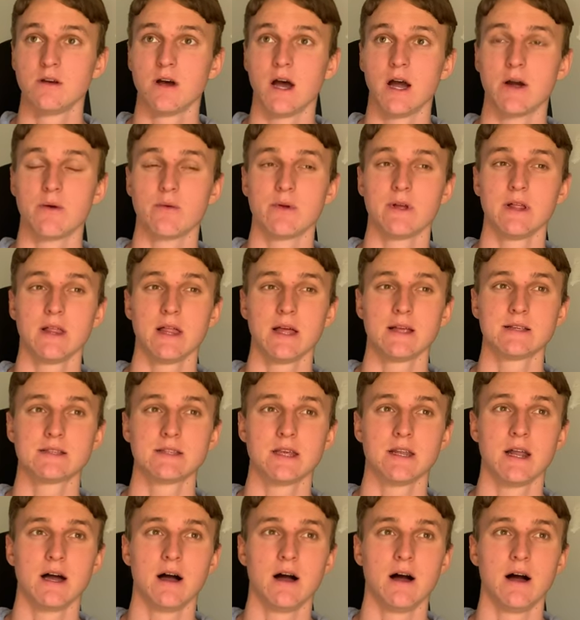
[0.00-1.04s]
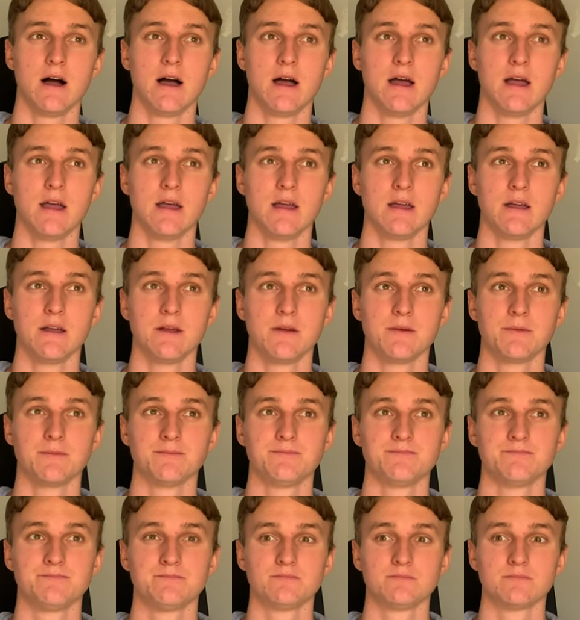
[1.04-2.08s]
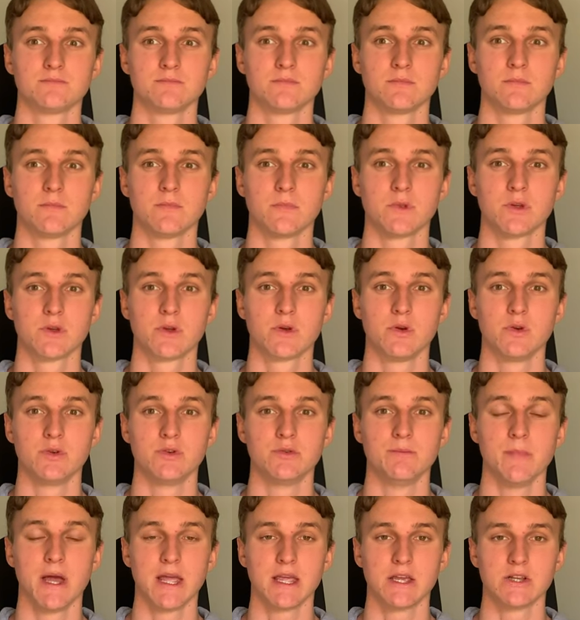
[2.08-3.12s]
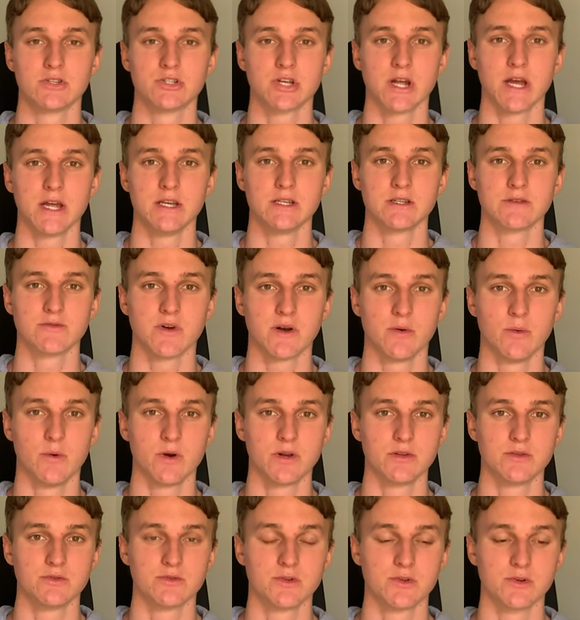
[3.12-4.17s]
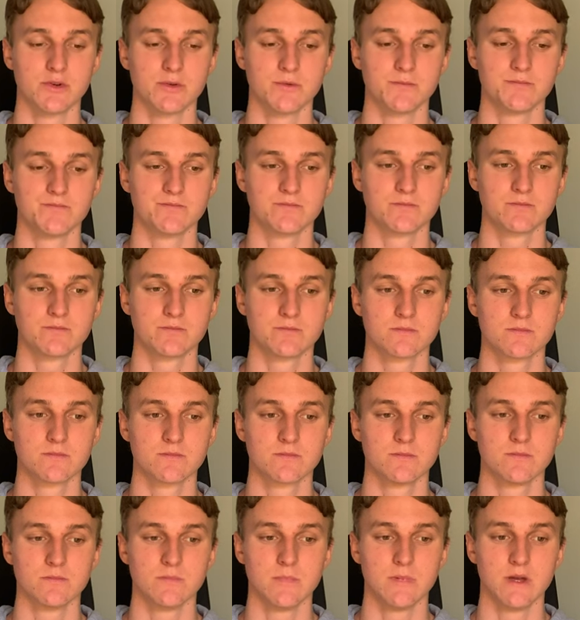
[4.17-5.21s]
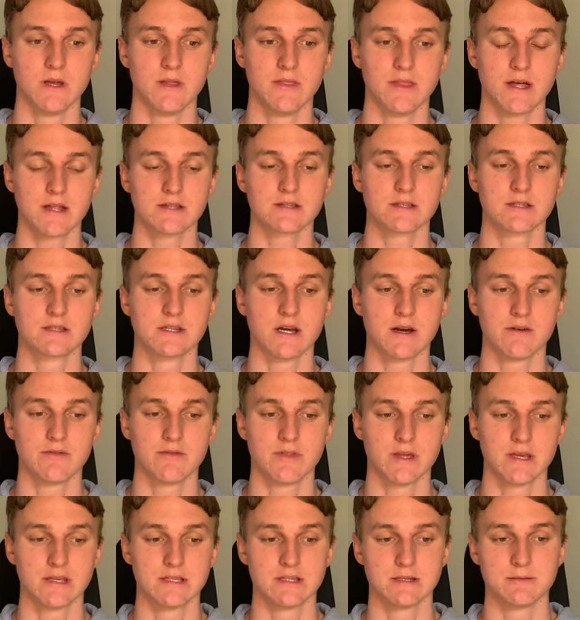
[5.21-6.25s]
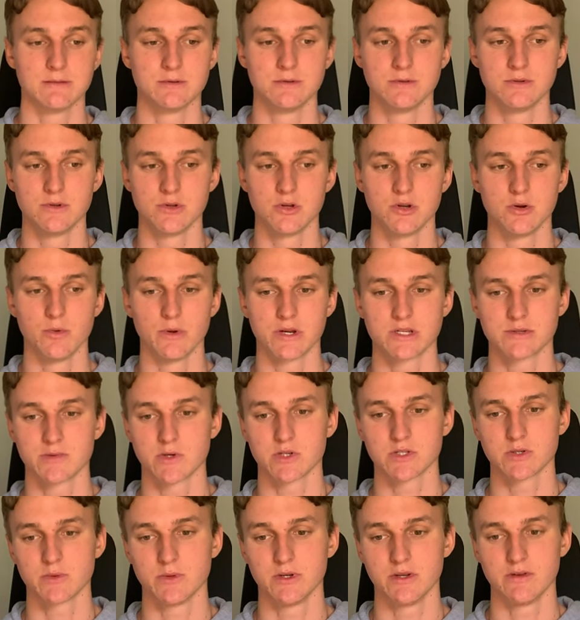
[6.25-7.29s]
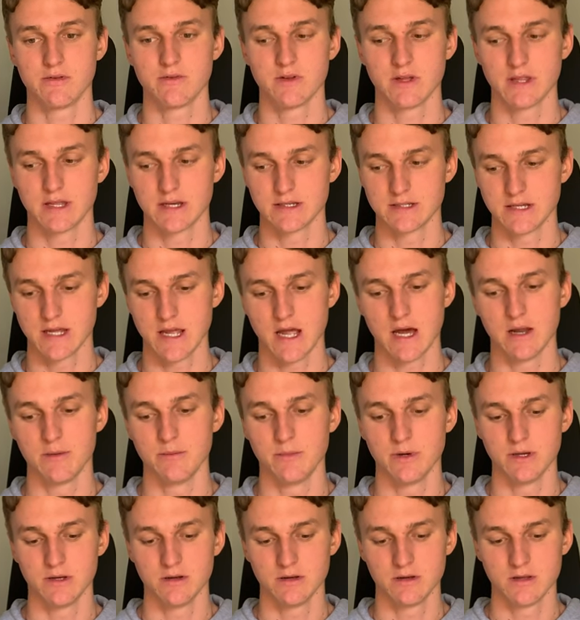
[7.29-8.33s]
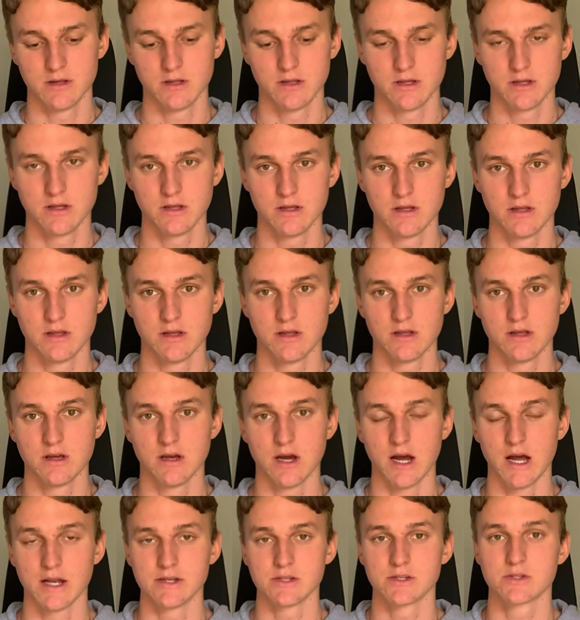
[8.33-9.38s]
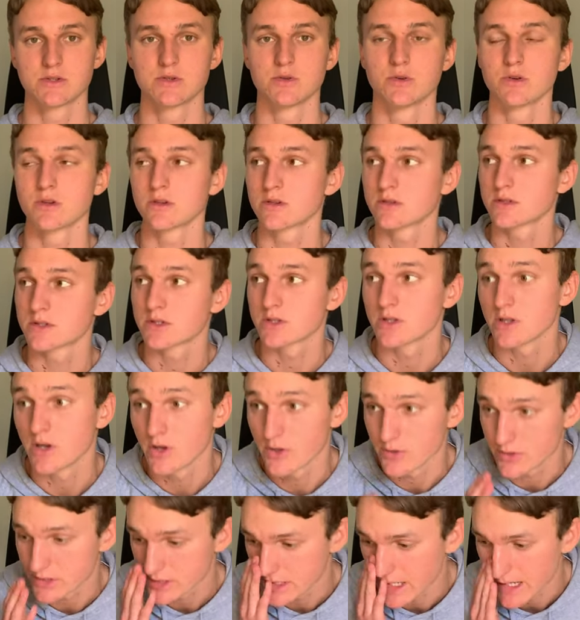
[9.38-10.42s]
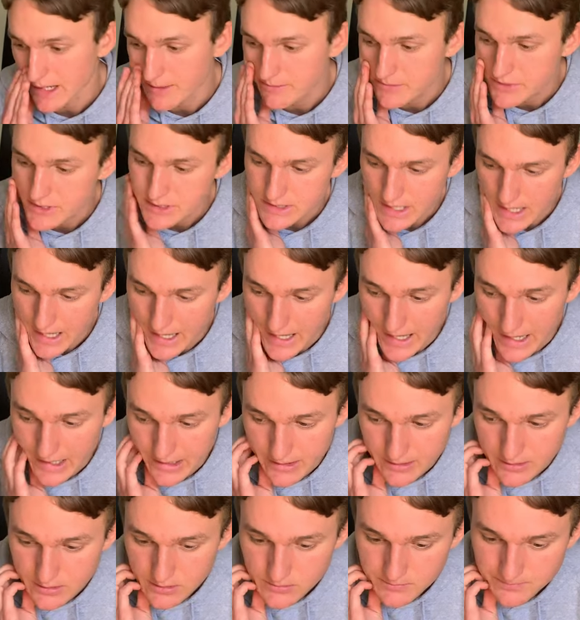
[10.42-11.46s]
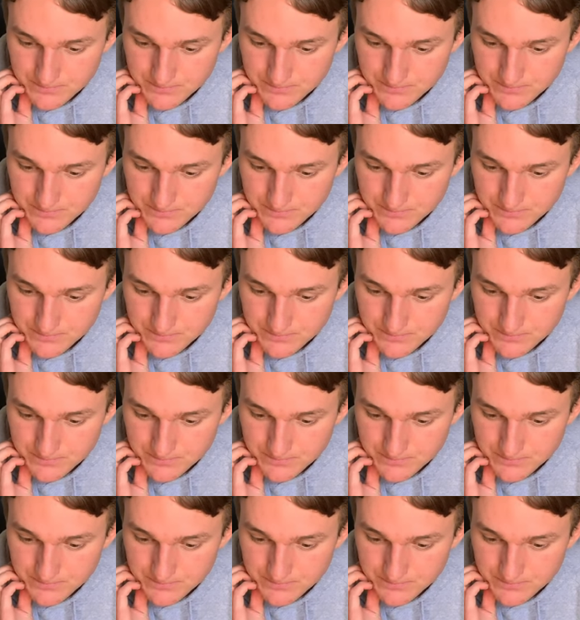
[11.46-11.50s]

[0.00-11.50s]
I realized that I could make a change if I wanted to. And that's a tough thing to do, especially when you're feeling down, but I just took slow steps and